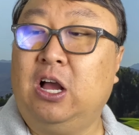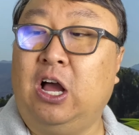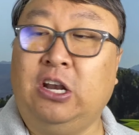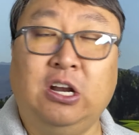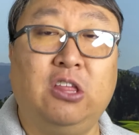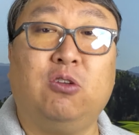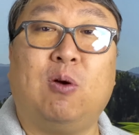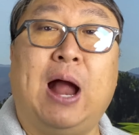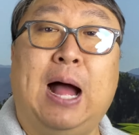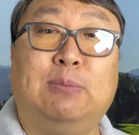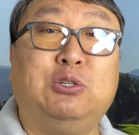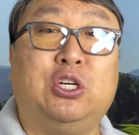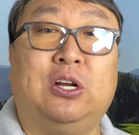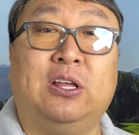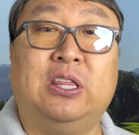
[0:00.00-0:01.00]
Another
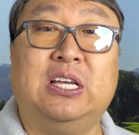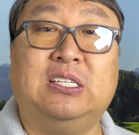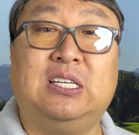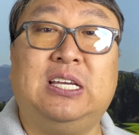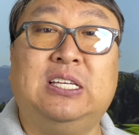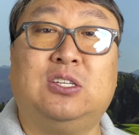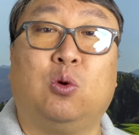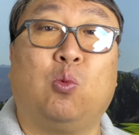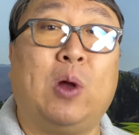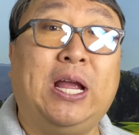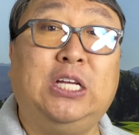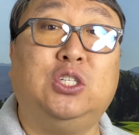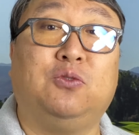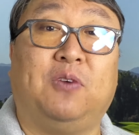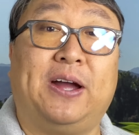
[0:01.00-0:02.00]
option on this is a
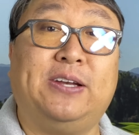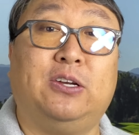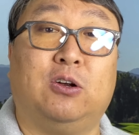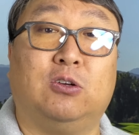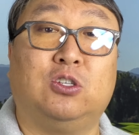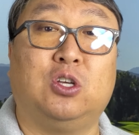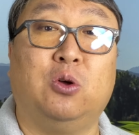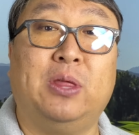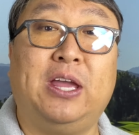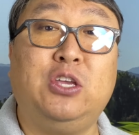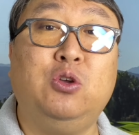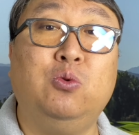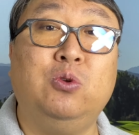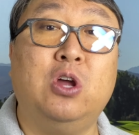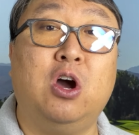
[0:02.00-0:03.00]
rangefinder so that
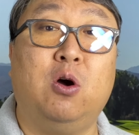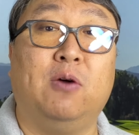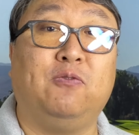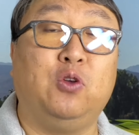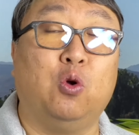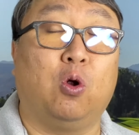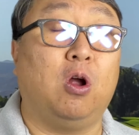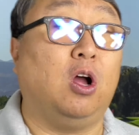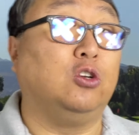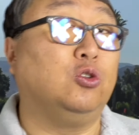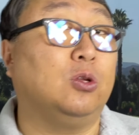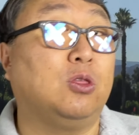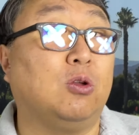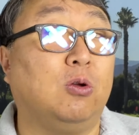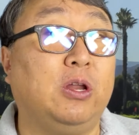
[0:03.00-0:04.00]
you know if you're one hundred
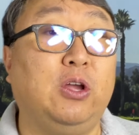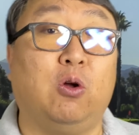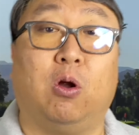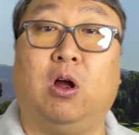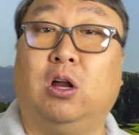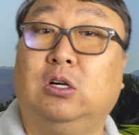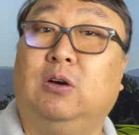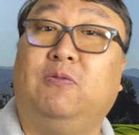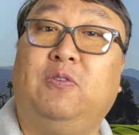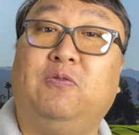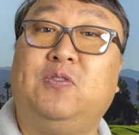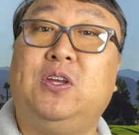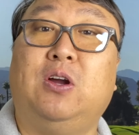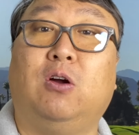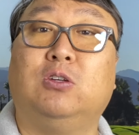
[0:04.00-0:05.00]
thirty or one hundred fifty
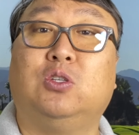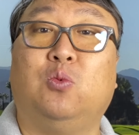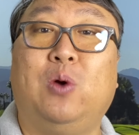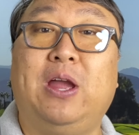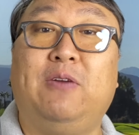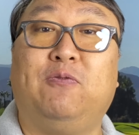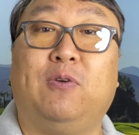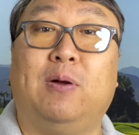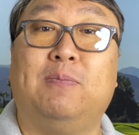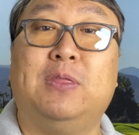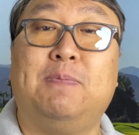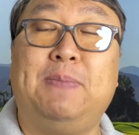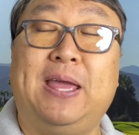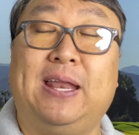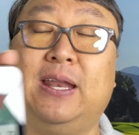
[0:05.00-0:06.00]
yards away from the
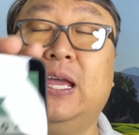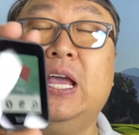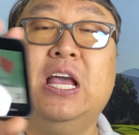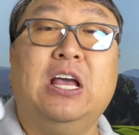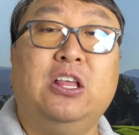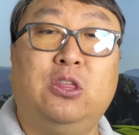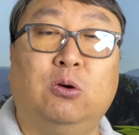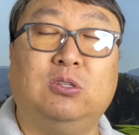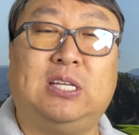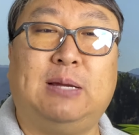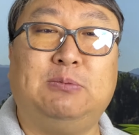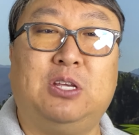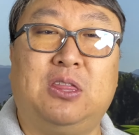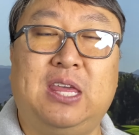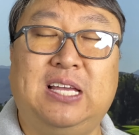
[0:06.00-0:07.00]
pin. Those types
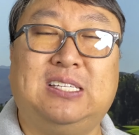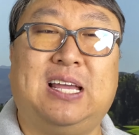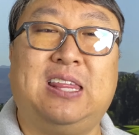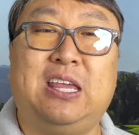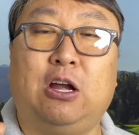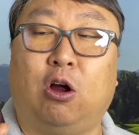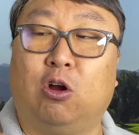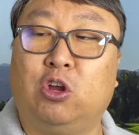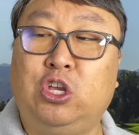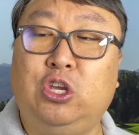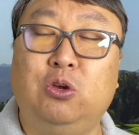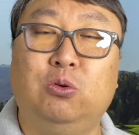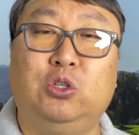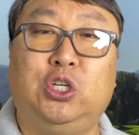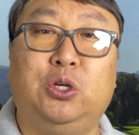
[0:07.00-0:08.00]
of things I think are
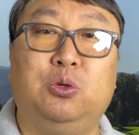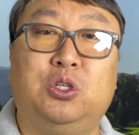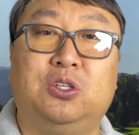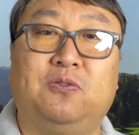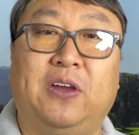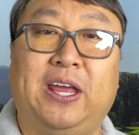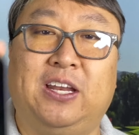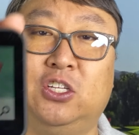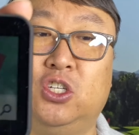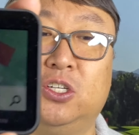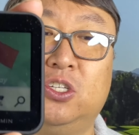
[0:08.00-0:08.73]
huge, huge advantages.